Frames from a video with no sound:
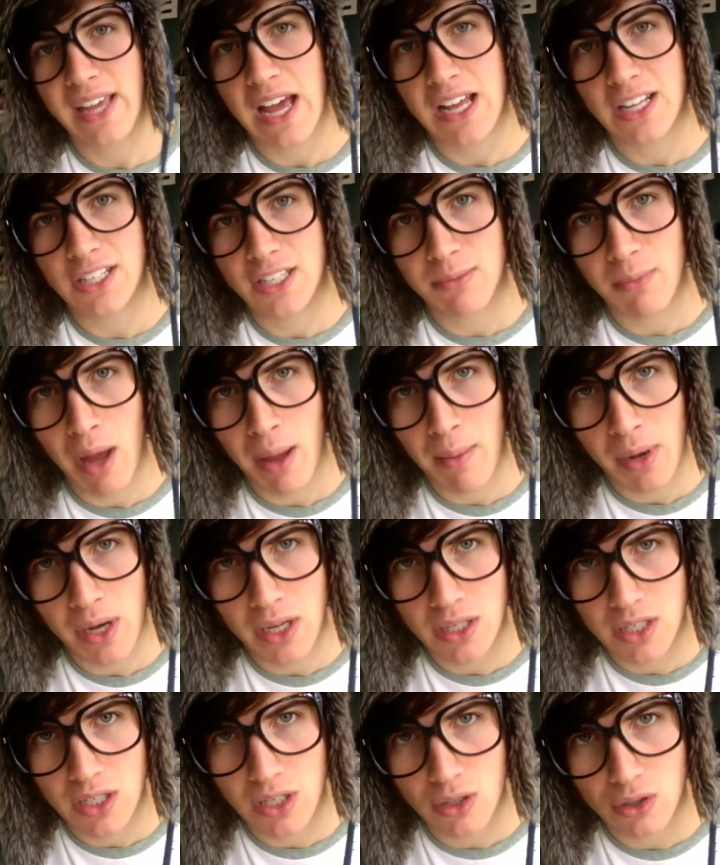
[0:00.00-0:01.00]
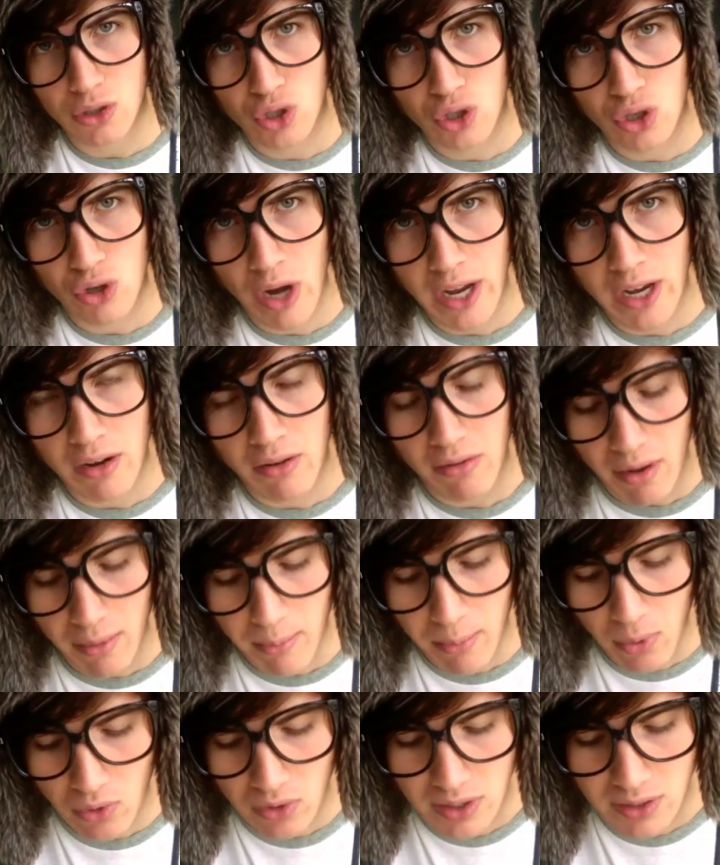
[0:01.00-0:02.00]
cancel my personal trainer
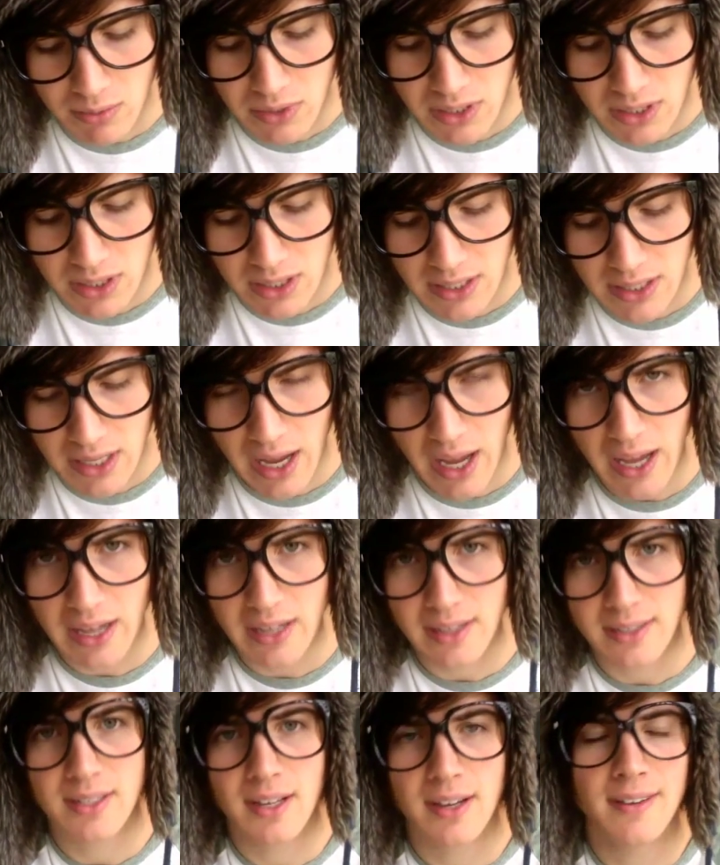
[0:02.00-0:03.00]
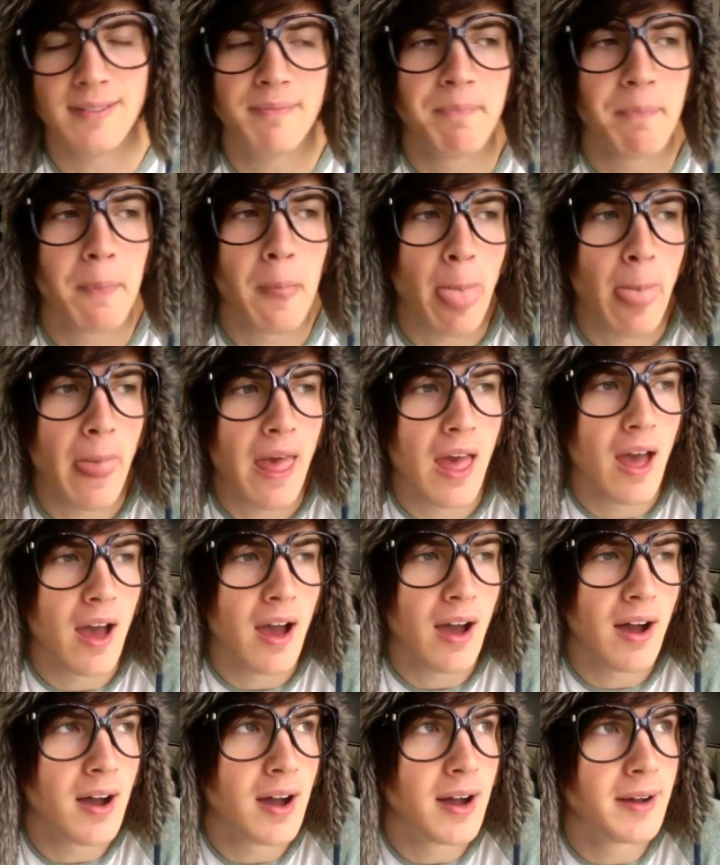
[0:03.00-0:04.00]
appointment today, so,
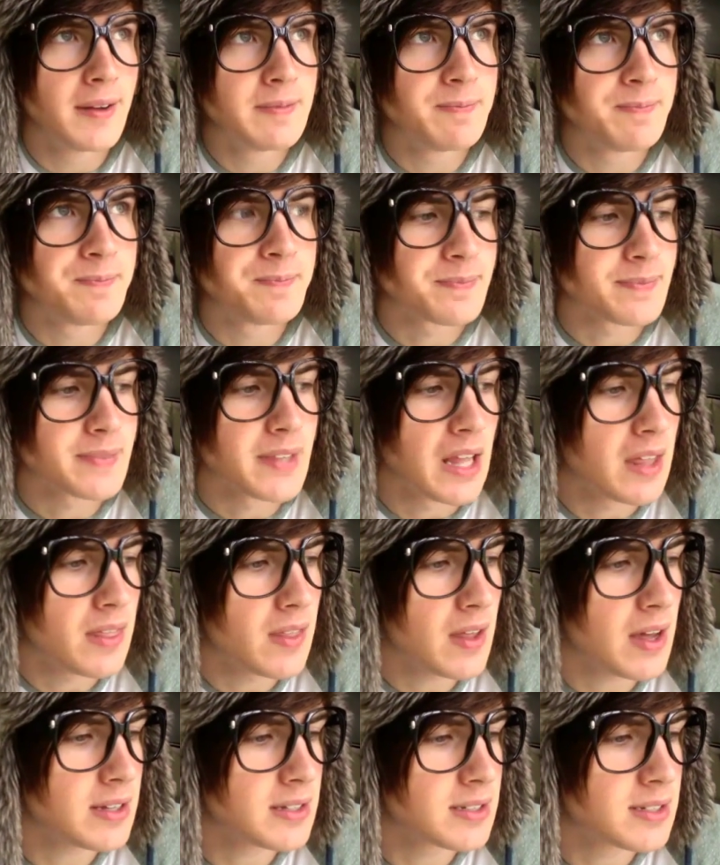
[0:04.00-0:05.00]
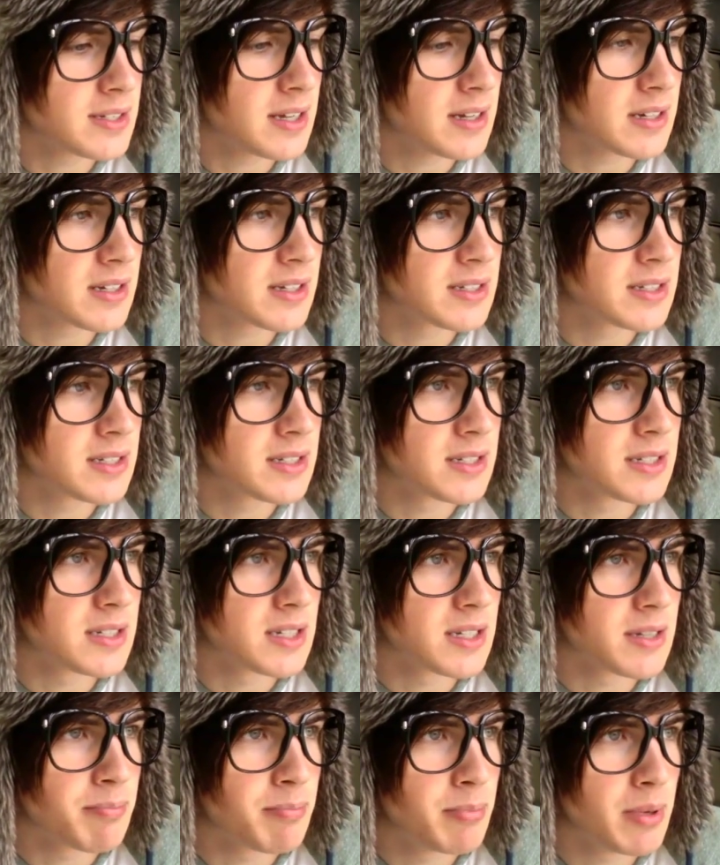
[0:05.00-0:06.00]
um, that
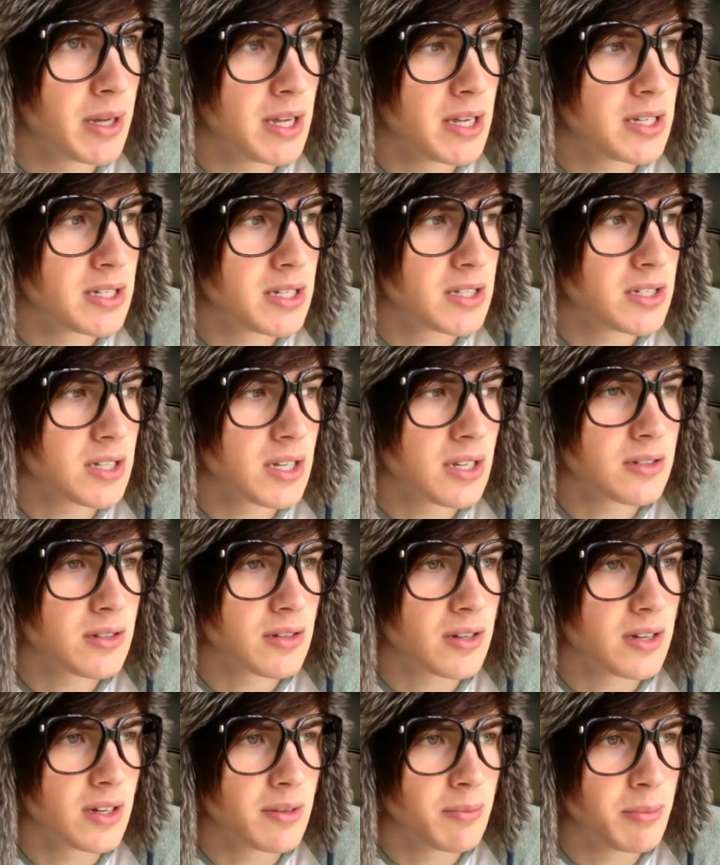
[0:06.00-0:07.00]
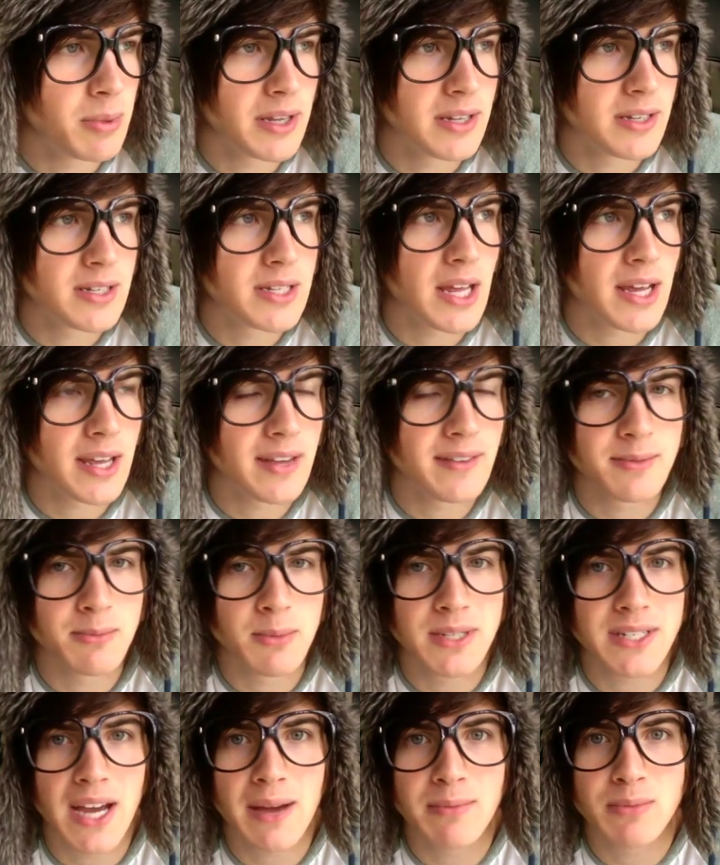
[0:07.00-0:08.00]
sucks, but it's also good, because that gives
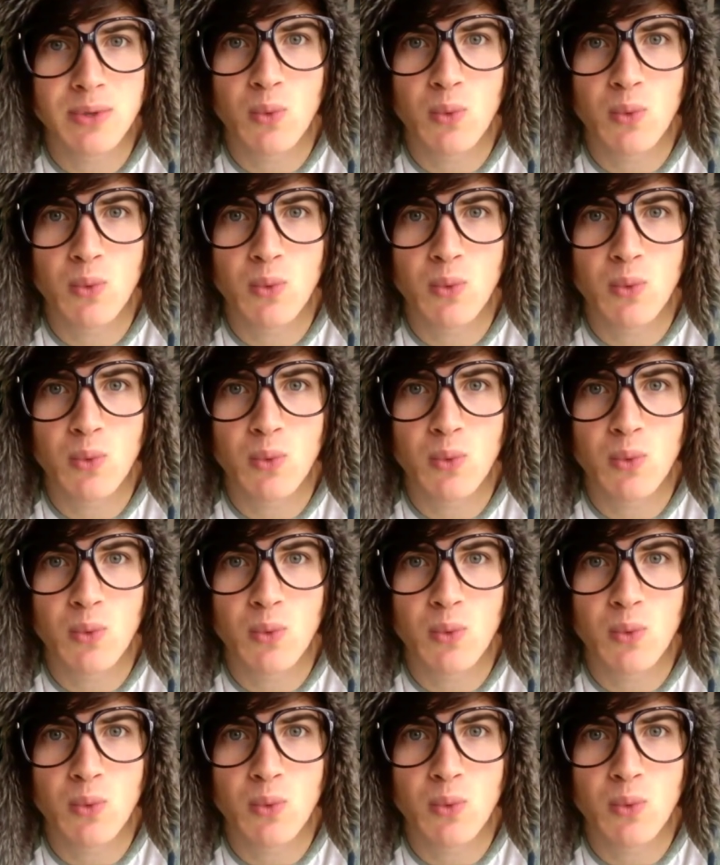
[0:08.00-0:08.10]
me time